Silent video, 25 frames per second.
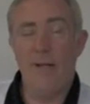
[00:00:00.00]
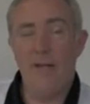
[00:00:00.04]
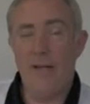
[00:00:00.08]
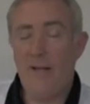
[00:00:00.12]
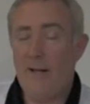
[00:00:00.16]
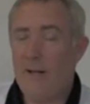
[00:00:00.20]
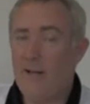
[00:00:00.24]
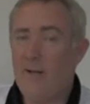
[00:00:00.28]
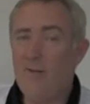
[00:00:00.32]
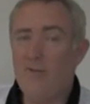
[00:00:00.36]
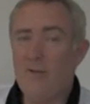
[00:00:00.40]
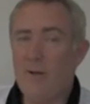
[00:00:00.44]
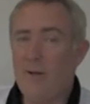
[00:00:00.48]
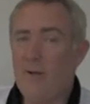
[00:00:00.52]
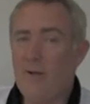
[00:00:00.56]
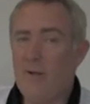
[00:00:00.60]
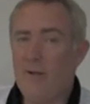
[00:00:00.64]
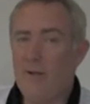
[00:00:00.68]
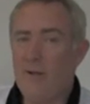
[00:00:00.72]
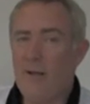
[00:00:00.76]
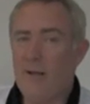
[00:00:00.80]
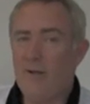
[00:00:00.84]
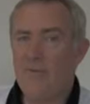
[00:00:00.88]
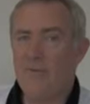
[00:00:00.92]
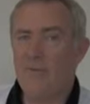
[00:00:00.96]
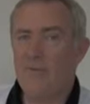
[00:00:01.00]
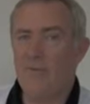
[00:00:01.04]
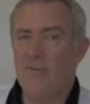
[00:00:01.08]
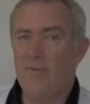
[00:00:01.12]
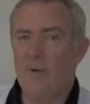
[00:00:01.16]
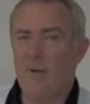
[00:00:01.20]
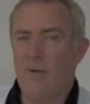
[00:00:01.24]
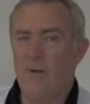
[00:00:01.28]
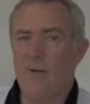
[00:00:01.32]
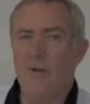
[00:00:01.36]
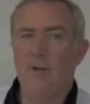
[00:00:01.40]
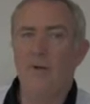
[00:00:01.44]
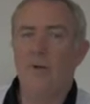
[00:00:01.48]
It is only an
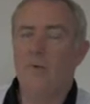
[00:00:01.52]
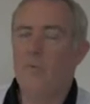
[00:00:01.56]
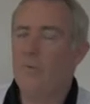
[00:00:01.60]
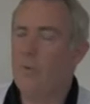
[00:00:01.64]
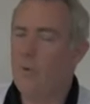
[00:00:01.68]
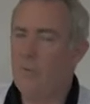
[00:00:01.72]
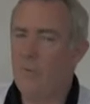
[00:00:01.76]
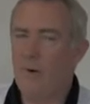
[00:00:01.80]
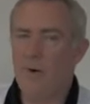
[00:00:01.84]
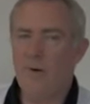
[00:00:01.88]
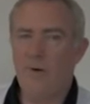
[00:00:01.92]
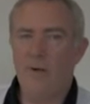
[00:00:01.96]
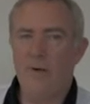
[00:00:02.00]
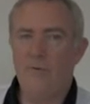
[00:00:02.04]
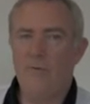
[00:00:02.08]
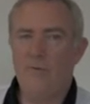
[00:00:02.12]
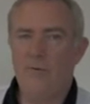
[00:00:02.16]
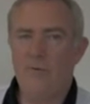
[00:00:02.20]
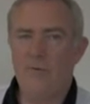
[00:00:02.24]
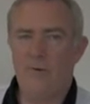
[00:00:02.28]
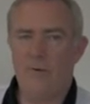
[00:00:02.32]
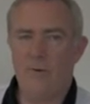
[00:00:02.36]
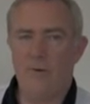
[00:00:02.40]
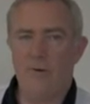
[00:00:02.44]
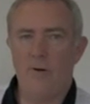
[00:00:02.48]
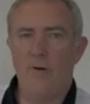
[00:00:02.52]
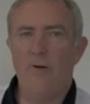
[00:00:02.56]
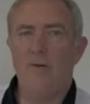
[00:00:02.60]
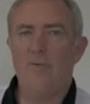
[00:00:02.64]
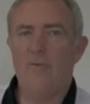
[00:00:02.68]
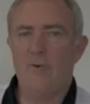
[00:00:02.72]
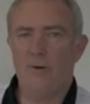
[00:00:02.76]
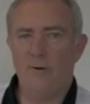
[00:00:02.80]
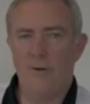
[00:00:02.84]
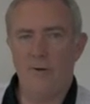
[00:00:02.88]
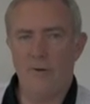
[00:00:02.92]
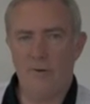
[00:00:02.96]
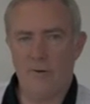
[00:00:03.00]
estimate. We won't know for sure
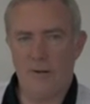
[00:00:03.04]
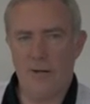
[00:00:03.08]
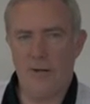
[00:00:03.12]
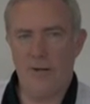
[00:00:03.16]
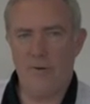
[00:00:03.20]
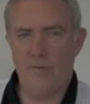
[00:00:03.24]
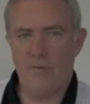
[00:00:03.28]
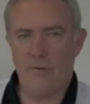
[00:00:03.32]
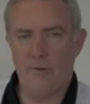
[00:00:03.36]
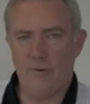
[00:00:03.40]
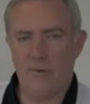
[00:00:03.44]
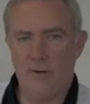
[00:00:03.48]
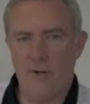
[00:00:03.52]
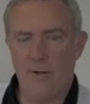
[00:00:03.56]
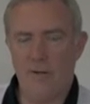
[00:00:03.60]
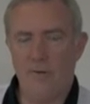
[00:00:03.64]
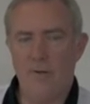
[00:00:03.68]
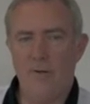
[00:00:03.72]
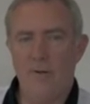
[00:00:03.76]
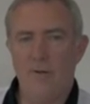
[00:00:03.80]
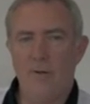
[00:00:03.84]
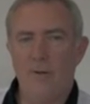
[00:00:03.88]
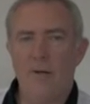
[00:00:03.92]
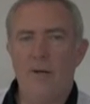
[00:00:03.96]
until your accounts are done,